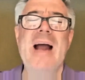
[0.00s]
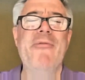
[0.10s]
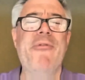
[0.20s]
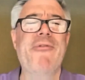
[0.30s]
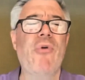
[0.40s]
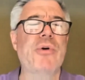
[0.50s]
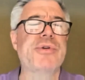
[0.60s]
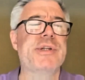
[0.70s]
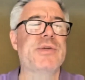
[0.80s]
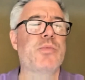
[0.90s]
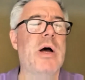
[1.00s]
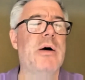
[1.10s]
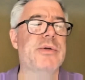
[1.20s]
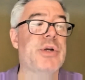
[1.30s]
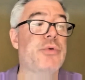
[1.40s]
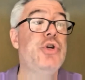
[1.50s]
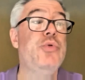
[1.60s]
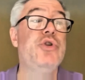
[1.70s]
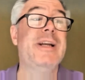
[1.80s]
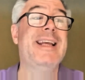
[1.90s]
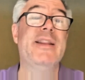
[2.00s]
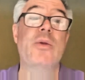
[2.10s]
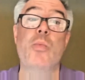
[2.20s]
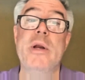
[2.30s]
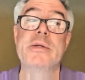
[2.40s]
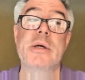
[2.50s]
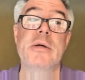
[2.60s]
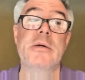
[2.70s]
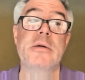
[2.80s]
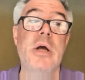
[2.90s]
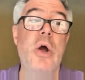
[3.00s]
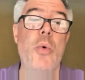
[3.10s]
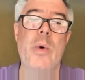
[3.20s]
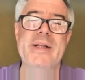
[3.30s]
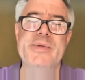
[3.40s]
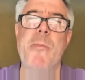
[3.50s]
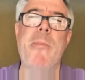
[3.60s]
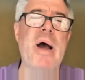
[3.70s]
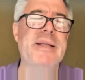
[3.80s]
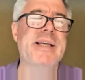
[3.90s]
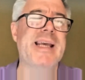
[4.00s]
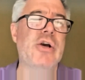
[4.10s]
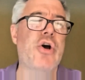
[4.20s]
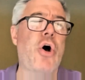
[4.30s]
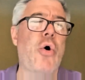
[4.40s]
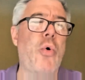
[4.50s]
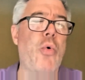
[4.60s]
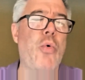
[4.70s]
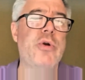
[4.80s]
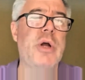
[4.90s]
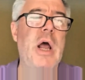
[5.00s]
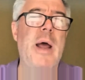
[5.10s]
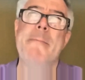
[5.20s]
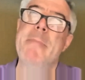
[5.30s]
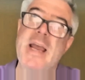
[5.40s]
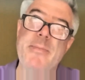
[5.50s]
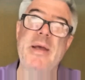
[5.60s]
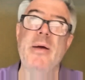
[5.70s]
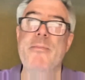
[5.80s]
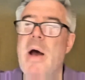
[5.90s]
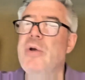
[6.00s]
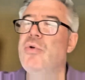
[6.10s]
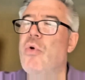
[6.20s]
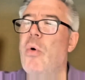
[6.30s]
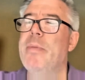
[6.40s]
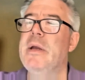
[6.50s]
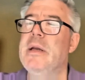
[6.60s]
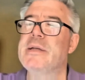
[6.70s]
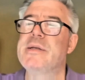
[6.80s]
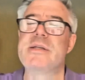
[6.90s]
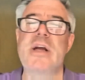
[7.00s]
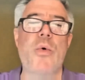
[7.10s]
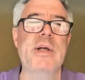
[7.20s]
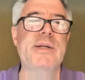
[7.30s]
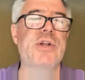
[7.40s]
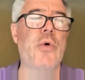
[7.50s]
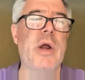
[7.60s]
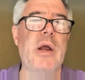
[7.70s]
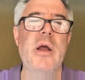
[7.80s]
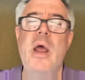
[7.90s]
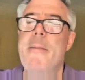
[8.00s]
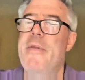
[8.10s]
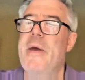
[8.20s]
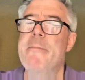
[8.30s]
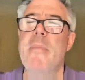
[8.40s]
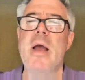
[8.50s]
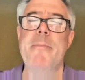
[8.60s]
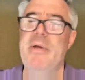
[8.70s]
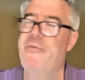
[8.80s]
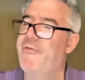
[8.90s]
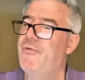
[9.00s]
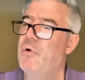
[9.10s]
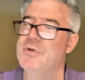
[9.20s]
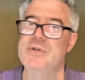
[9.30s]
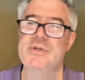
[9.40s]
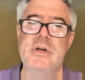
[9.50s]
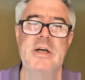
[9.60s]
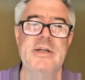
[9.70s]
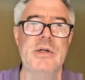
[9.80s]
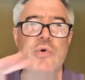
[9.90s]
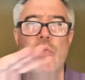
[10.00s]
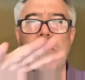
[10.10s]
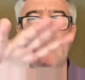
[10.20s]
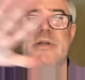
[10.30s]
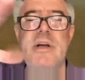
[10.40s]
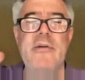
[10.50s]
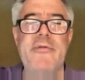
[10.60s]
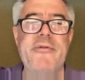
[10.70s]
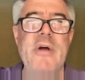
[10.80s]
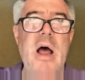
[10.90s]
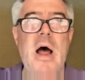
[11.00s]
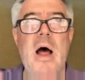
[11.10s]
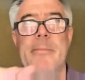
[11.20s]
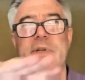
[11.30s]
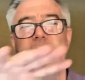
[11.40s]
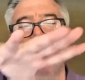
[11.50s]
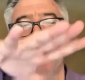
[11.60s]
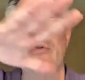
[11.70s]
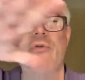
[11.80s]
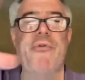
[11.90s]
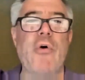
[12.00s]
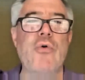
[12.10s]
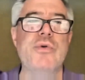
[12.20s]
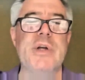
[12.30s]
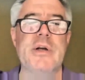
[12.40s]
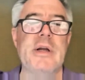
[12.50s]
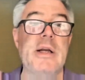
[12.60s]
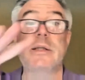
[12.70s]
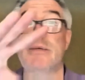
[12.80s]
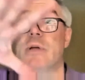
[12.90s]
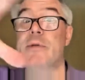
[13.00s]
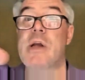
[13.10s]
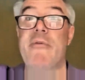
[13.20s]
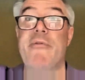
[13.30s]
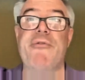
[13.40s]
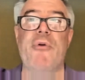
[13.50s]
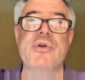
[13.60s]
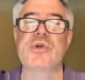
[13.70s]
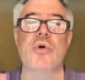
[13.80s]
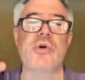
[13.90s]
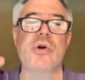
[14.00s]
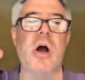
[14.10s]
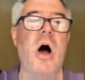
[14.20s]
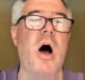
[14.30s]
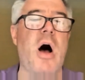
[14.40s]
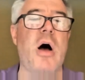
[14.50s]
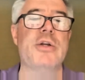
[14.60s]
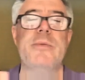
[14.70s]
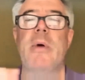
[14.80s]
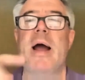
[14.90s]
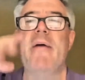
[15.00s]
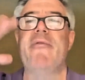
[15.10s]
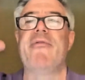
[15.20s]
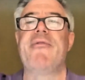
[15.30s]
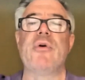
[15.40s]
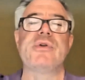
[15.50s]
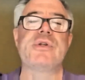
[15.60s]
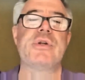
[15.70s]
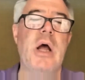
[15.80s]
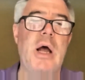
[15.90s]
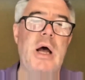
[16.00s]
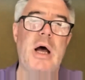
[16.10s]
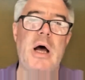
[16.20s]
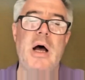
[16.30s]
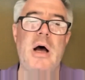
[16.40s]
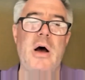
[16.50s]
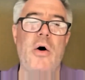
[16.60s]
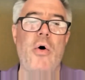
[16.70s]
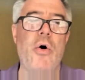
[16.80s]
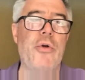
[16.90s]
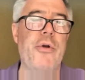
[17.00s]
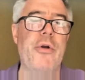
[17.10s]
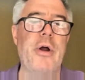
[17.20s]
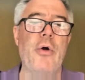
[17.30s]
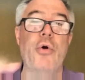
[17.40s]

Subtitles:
And frost as well. So usually in the winter, when it's biting cold, maybe it might not be necessarily snowing, but there might be frost. So it's almost as if something has frozen. Sometimes you get frost on cars. You might have frost on